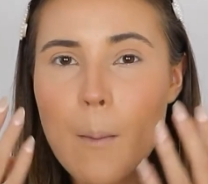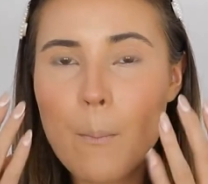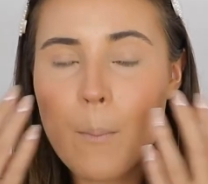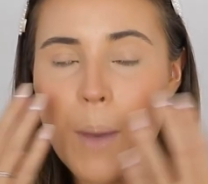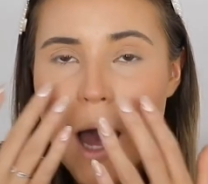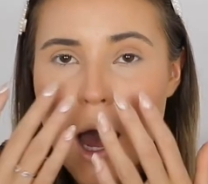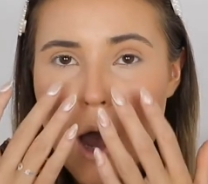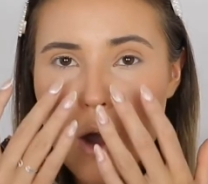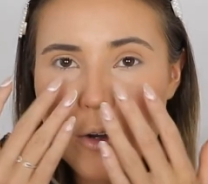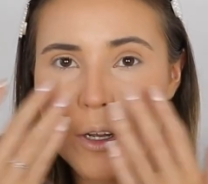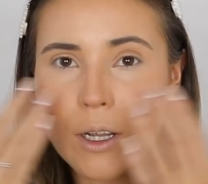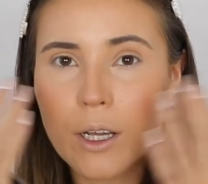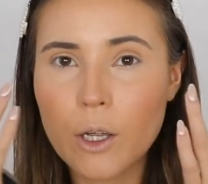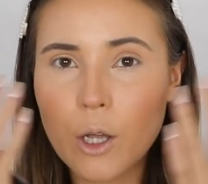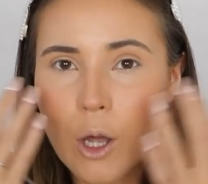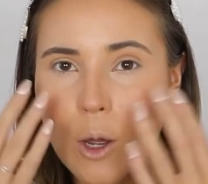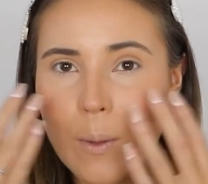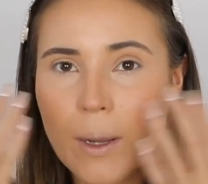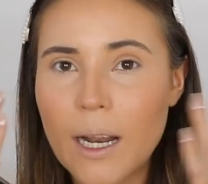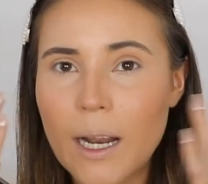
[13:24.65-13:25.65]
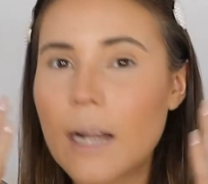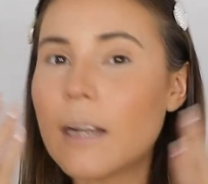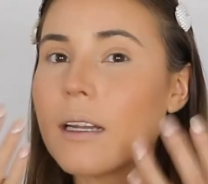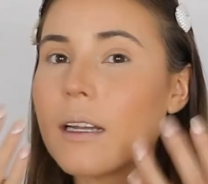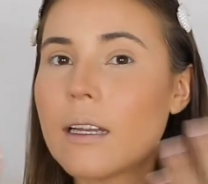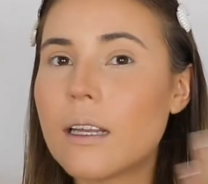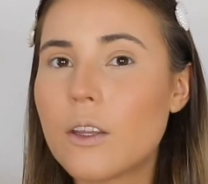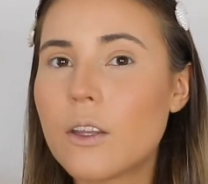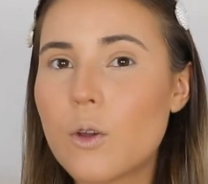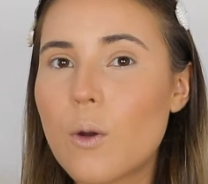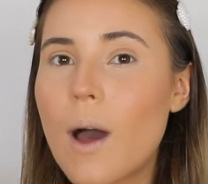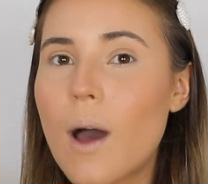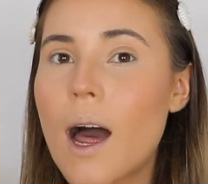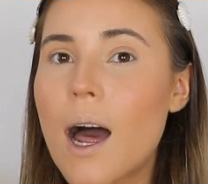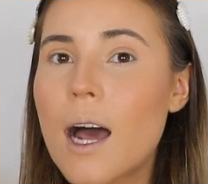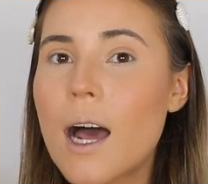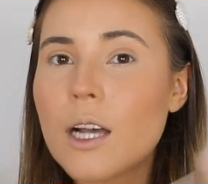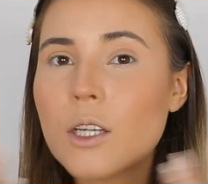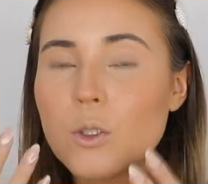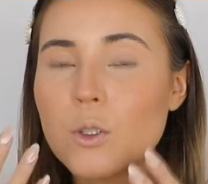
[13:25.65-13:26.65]
powder going underneath your
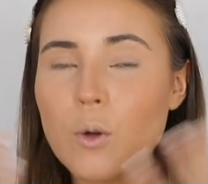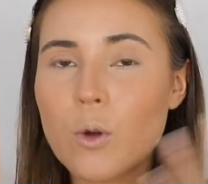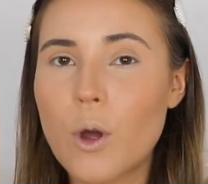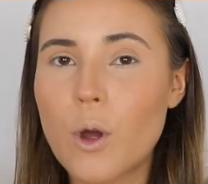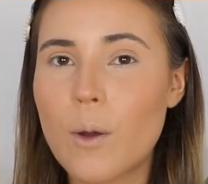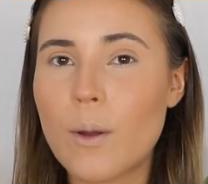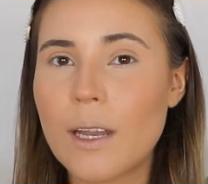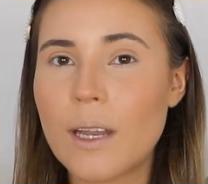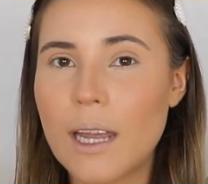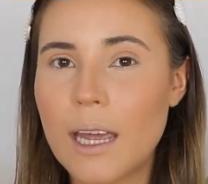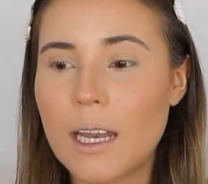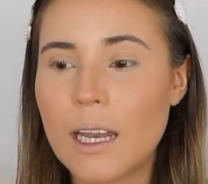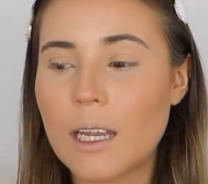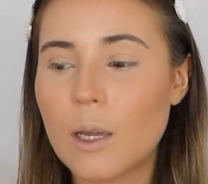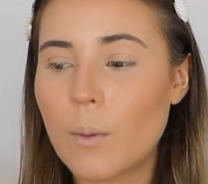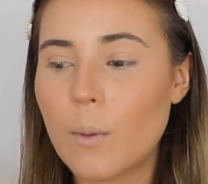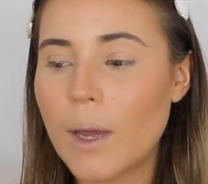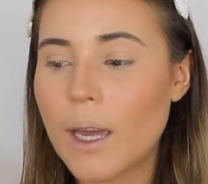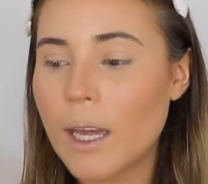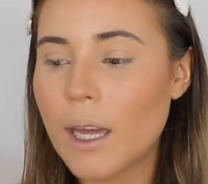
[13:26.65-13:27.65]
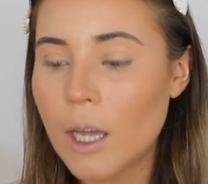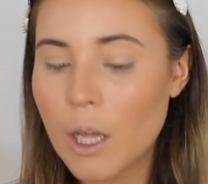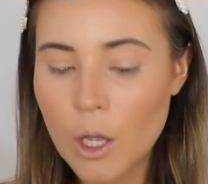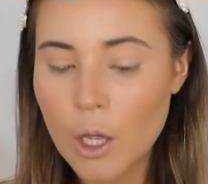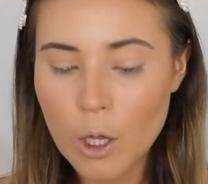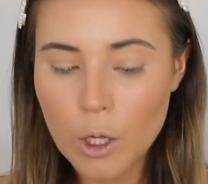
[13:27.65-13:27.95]
eyes or going anywhere.